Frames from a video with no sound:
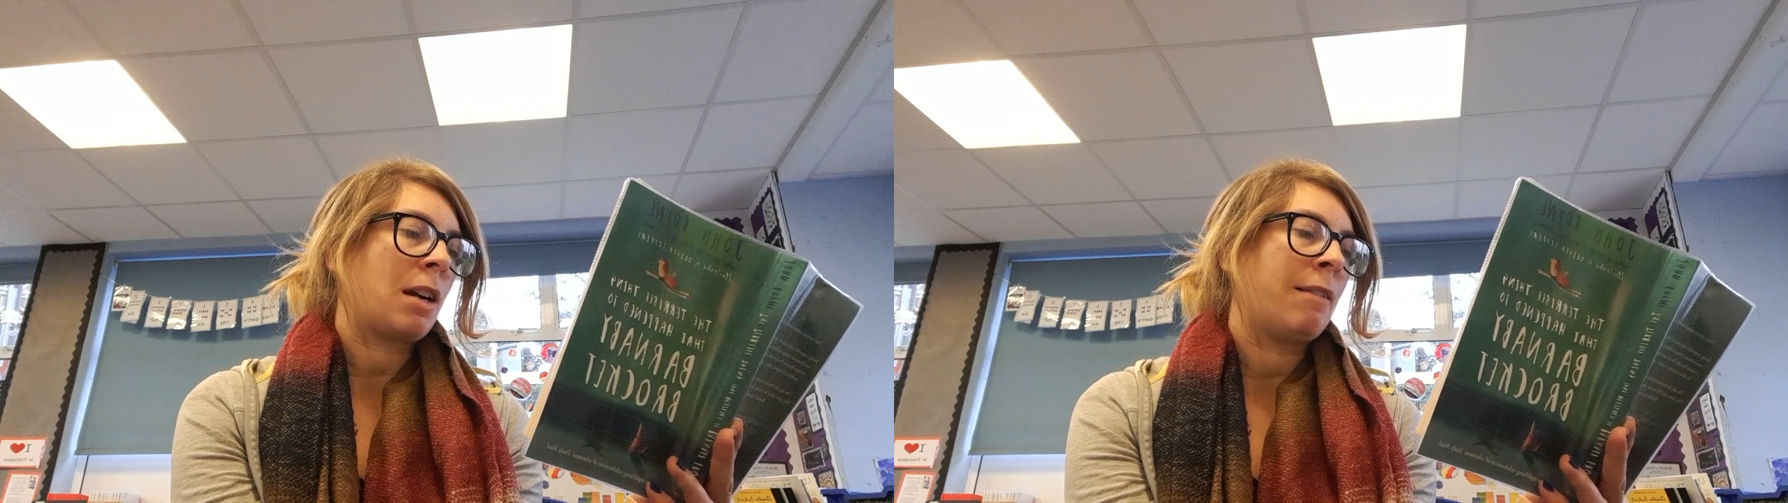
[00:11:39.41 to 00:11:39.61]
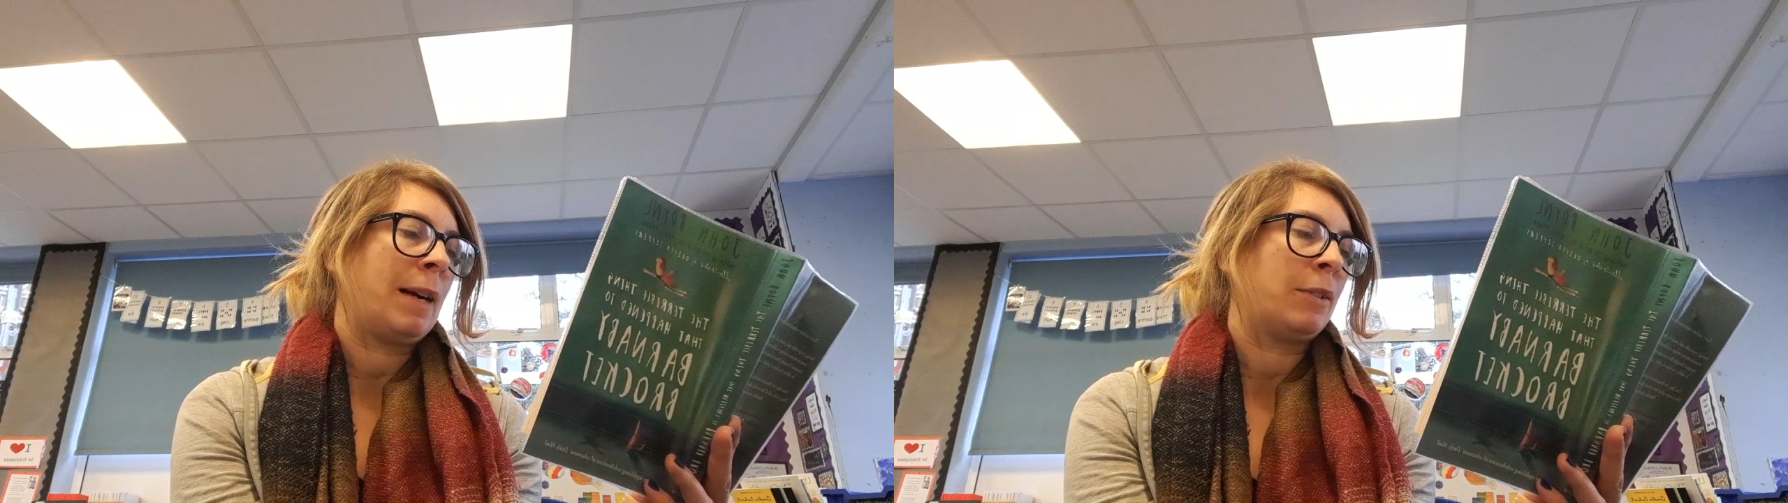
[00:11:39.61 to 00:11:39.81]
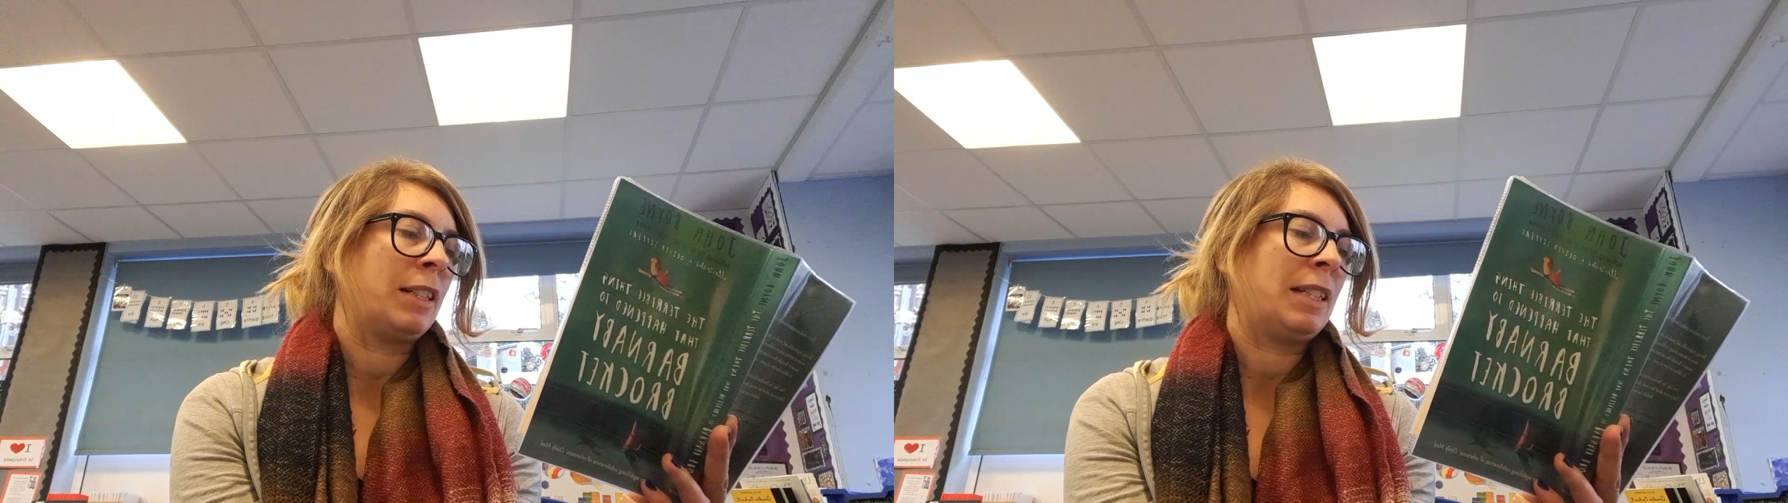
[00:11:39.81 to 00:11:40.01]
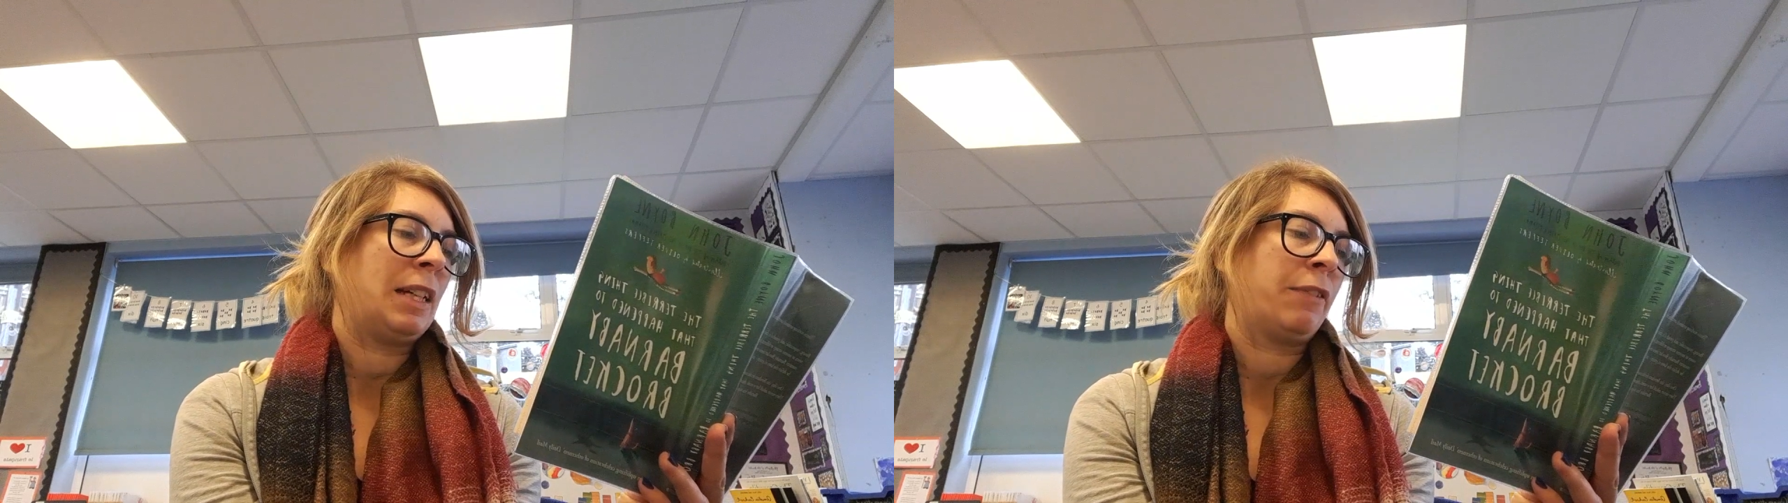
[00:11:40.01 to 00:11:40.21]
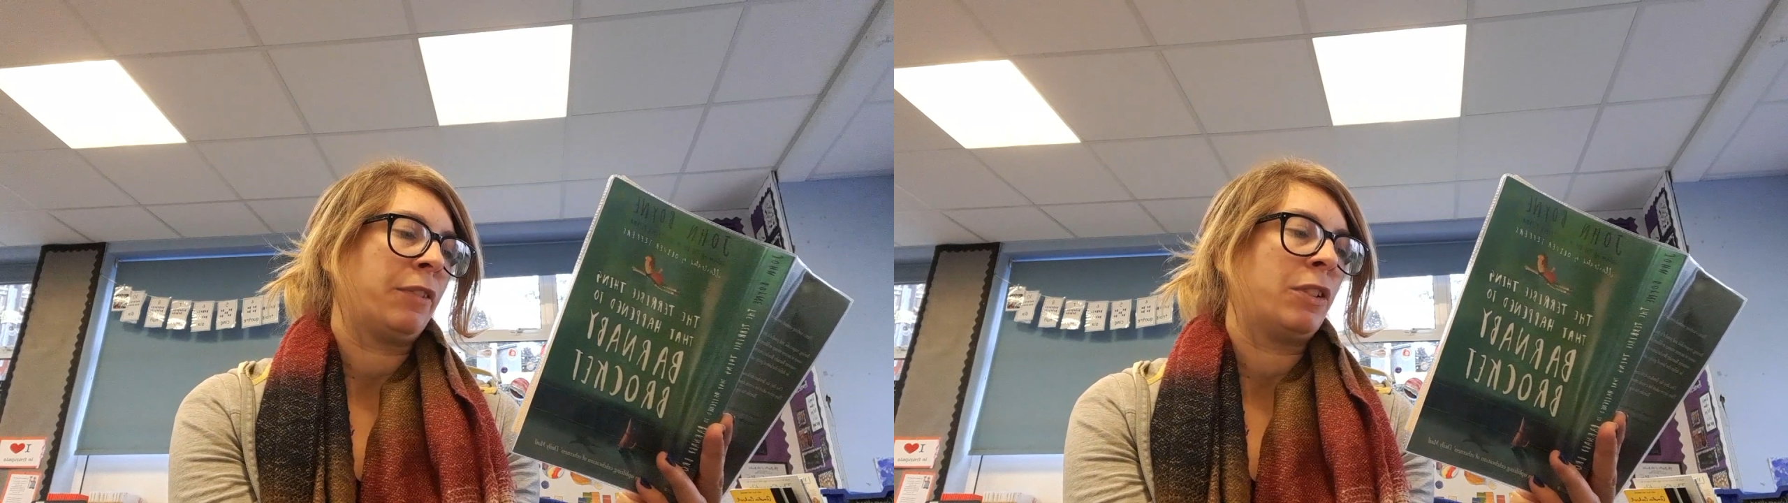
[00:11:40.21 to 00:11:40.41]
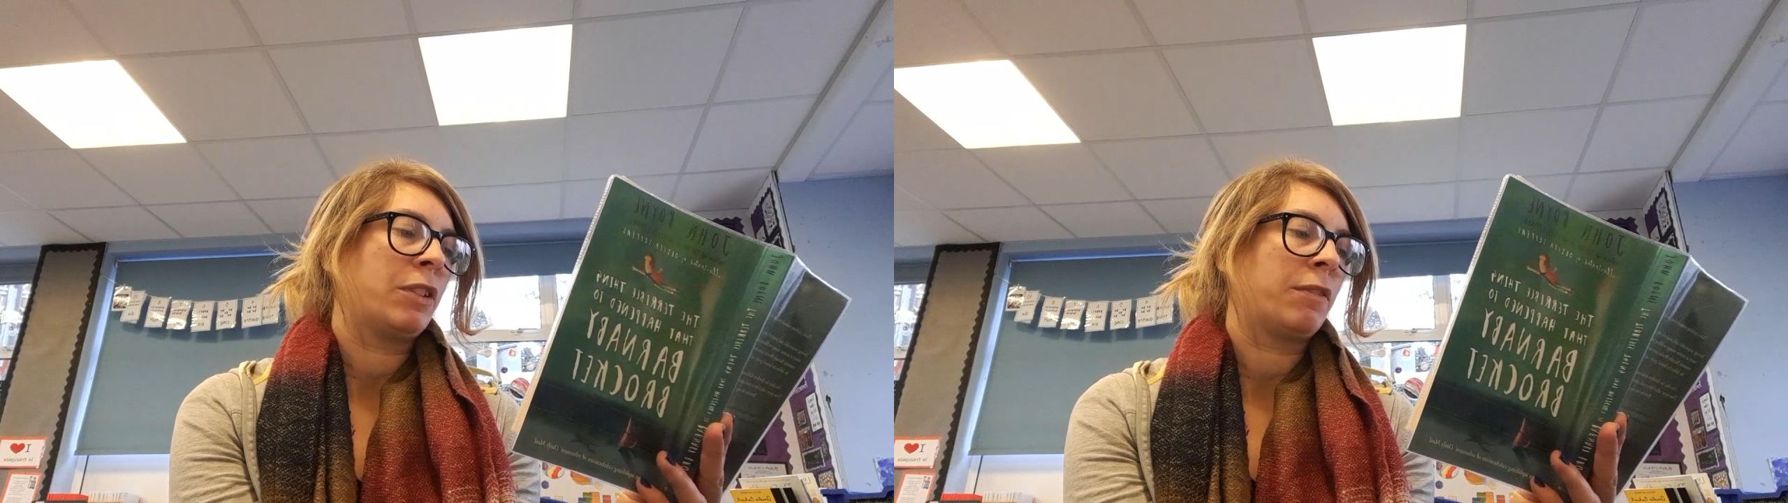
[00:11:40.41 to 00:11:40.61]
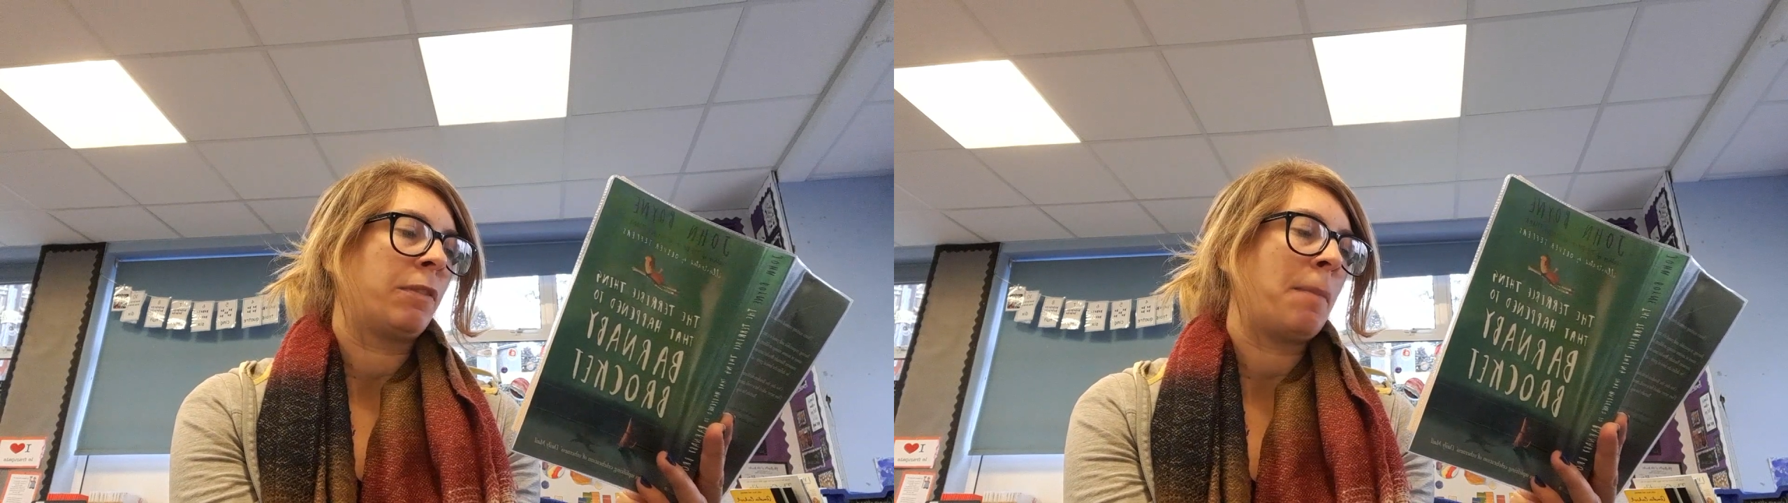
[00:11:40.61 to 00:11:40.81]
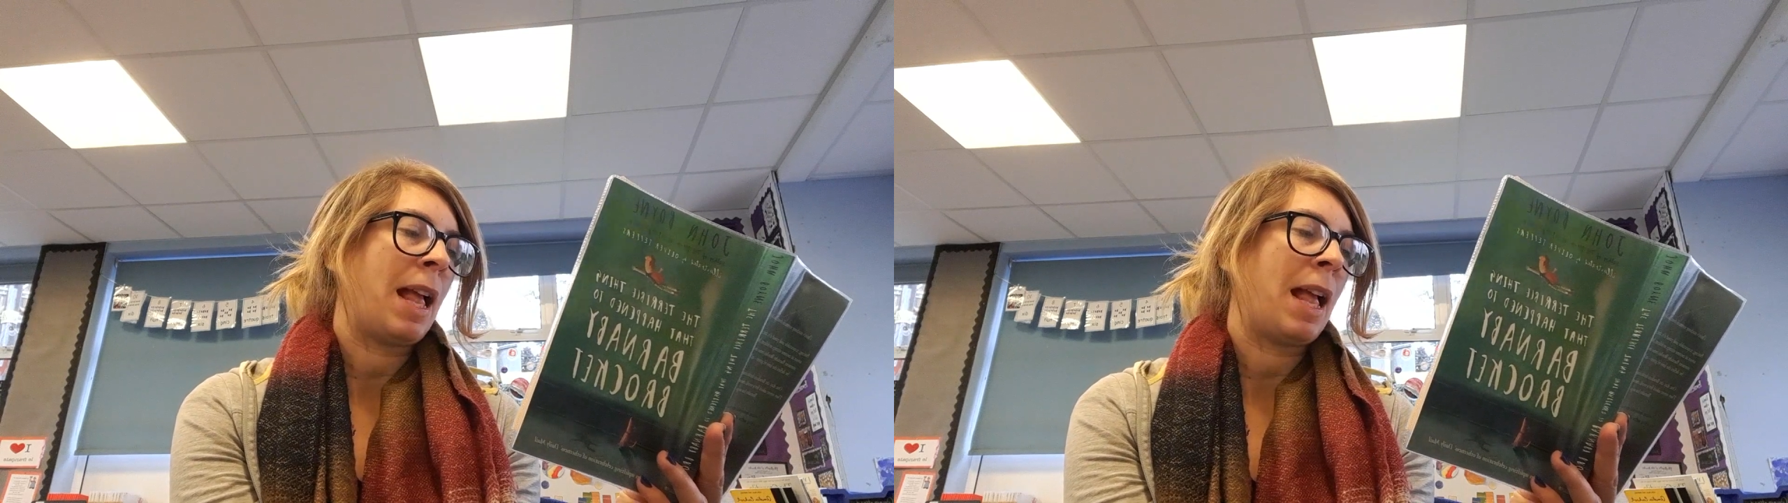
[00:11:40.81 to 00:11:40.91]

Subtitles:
her out as different from